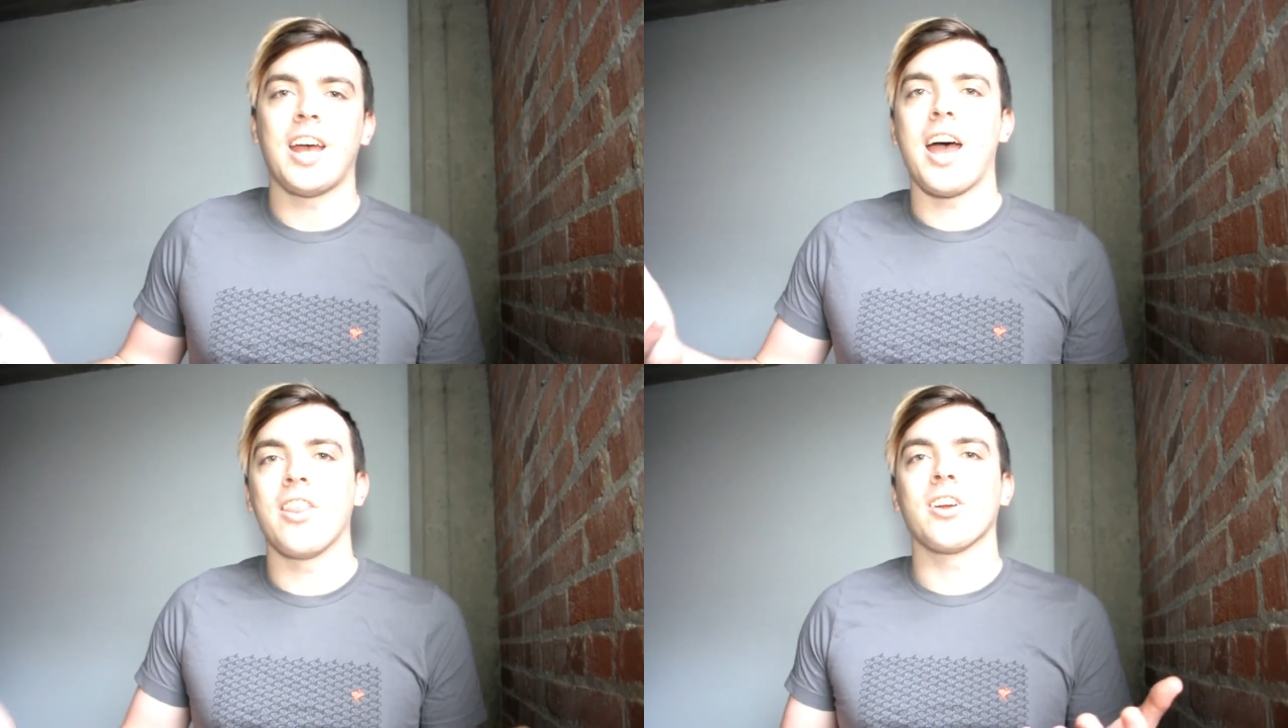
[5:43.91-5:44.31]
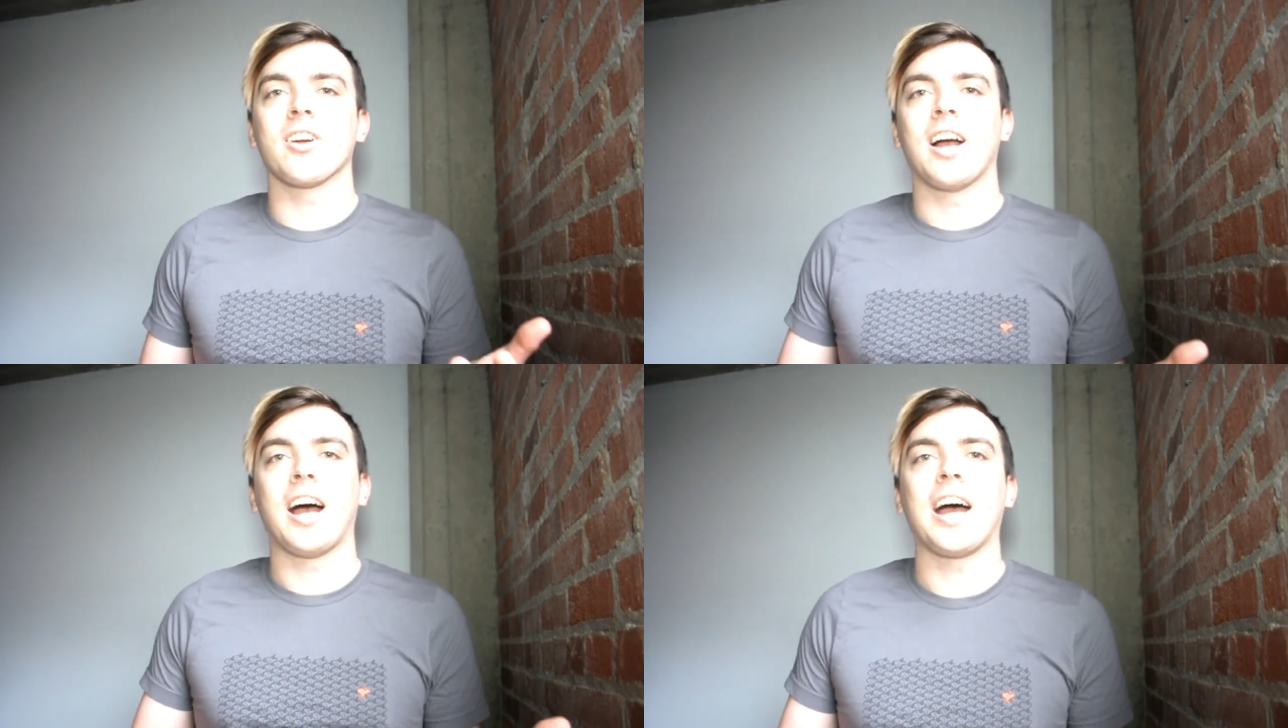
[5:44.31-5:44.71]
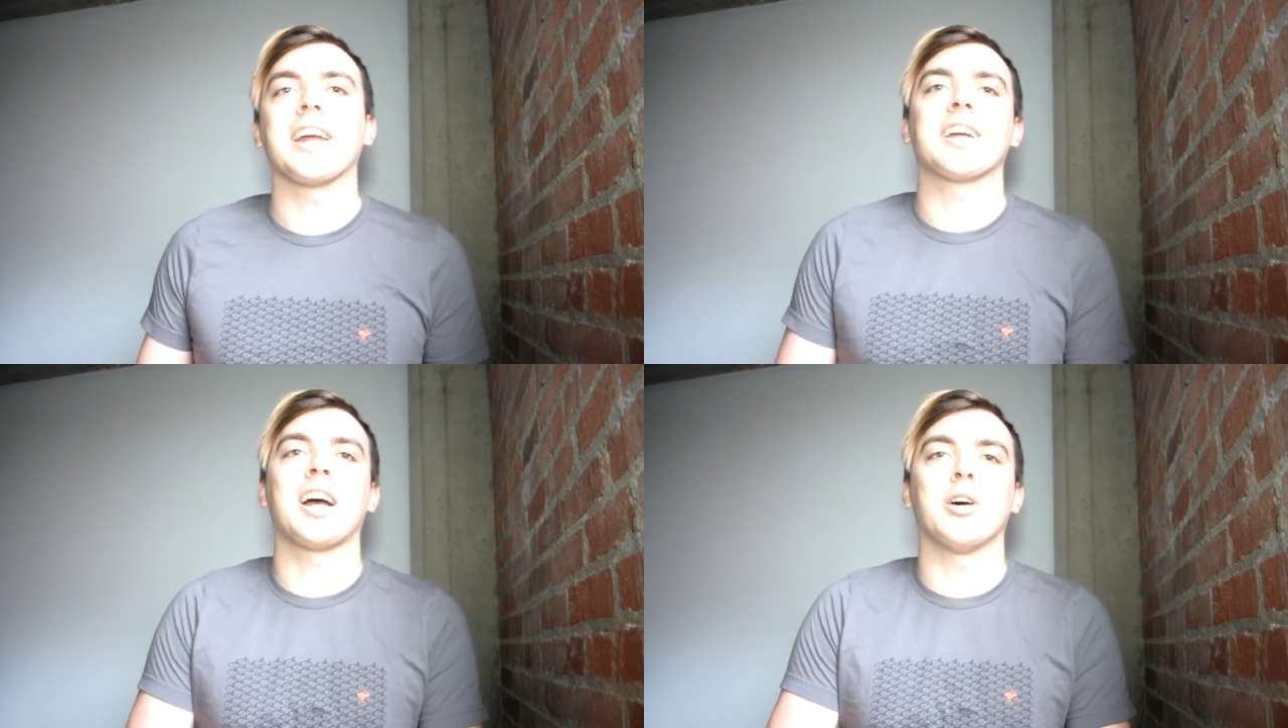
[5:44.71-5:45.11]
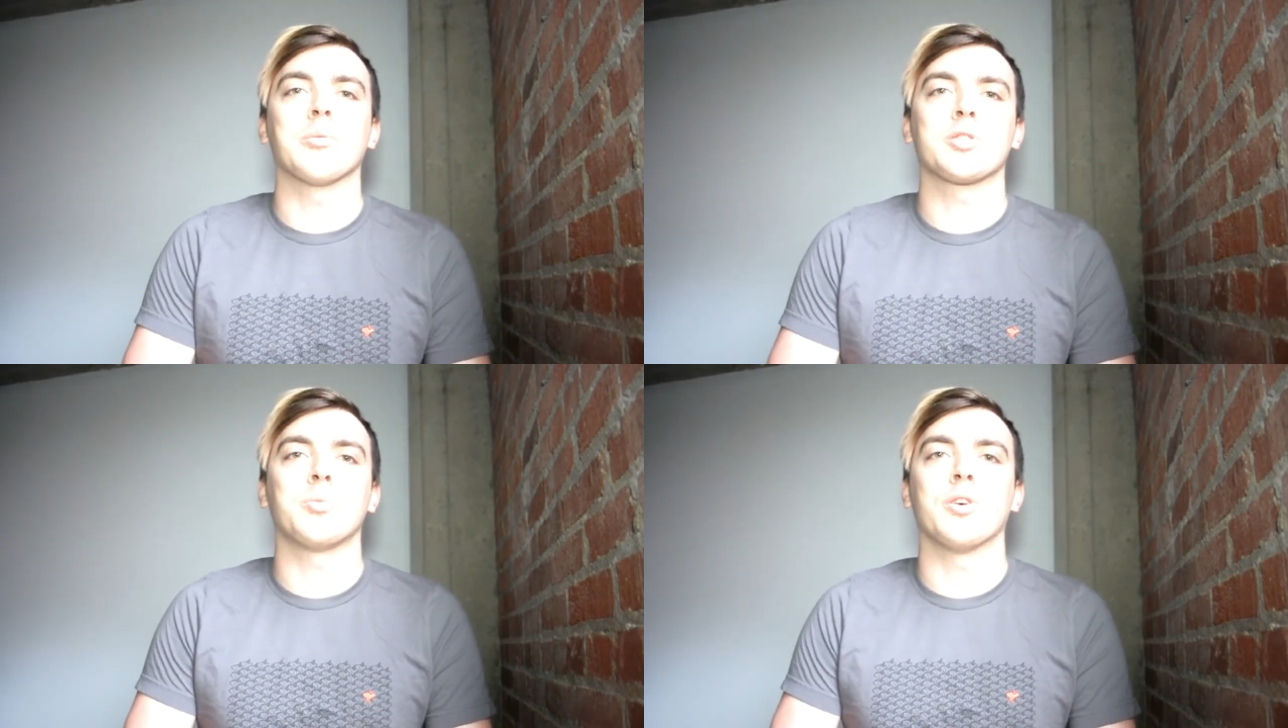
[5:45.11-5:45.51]
other high
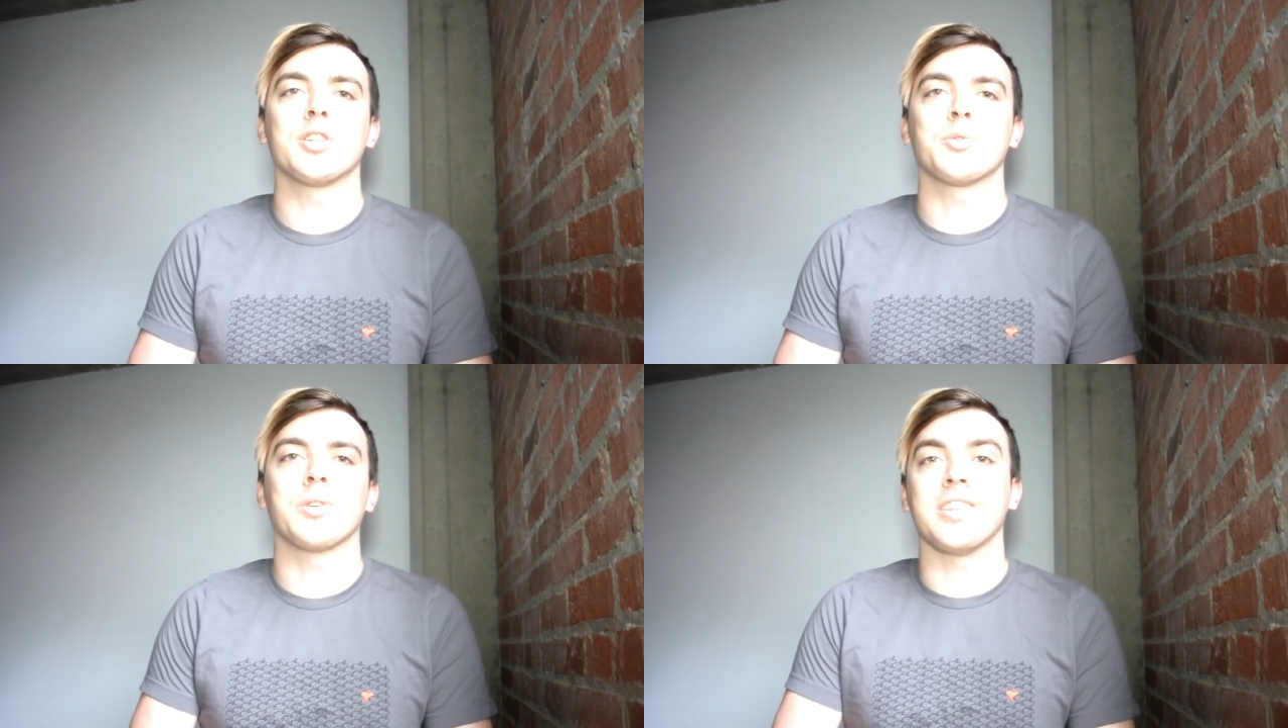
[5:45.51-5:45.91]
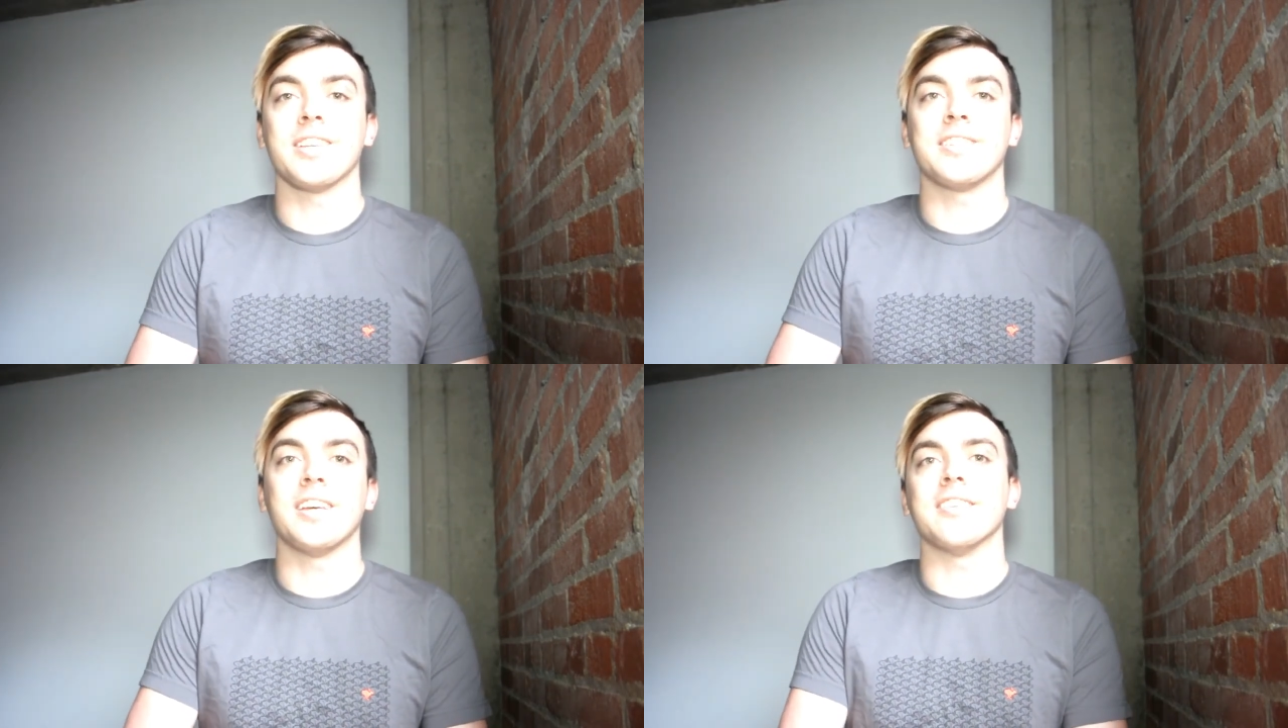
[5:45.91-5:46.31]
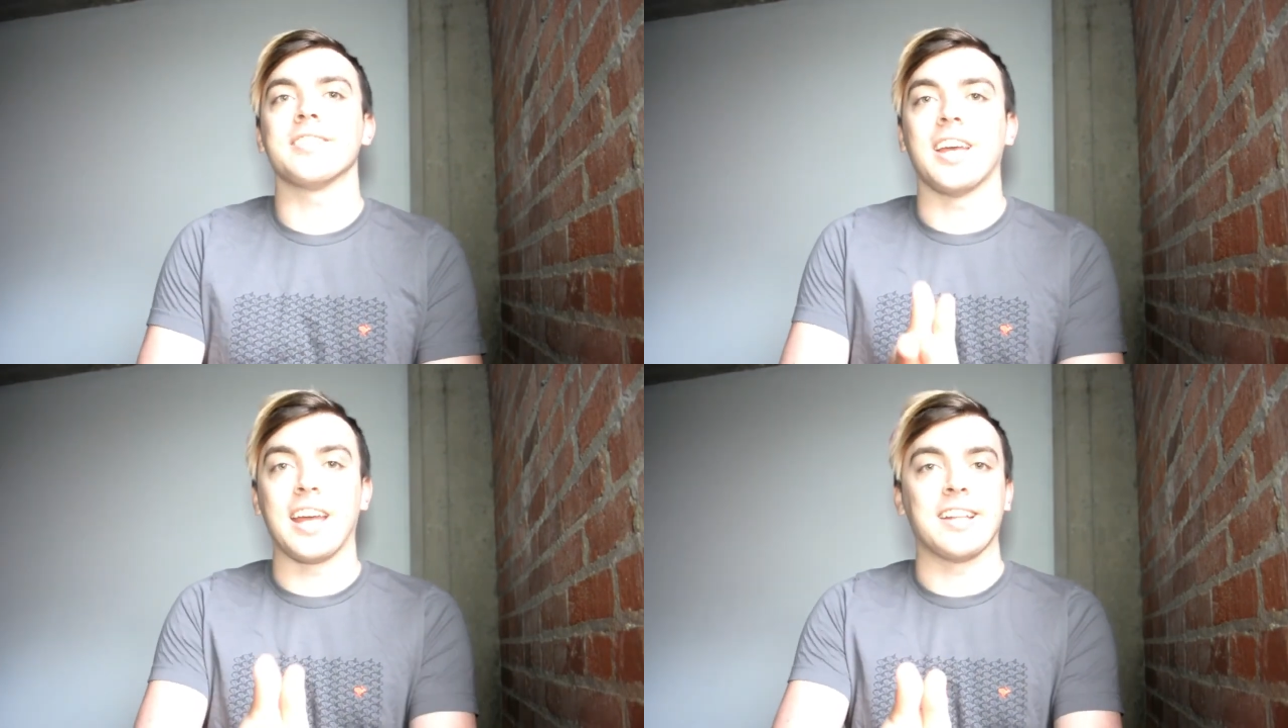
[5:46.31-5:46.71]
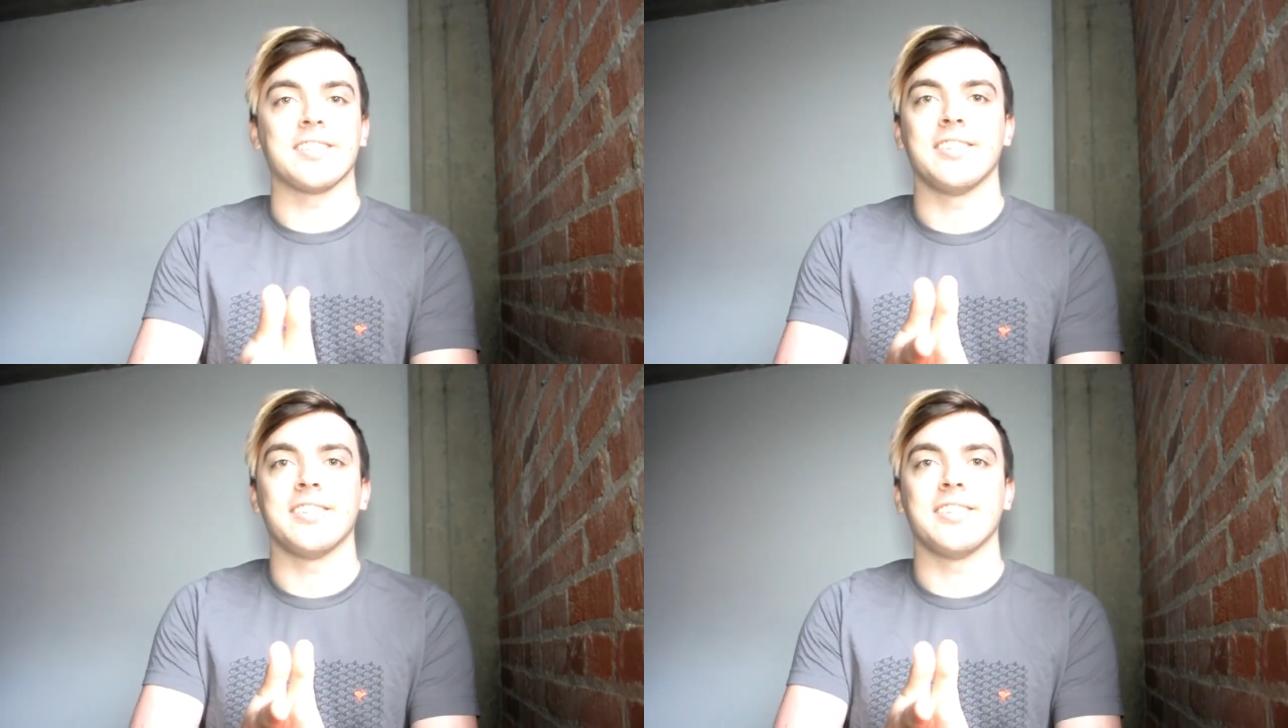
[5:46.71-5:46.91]
caliber sports where this is it.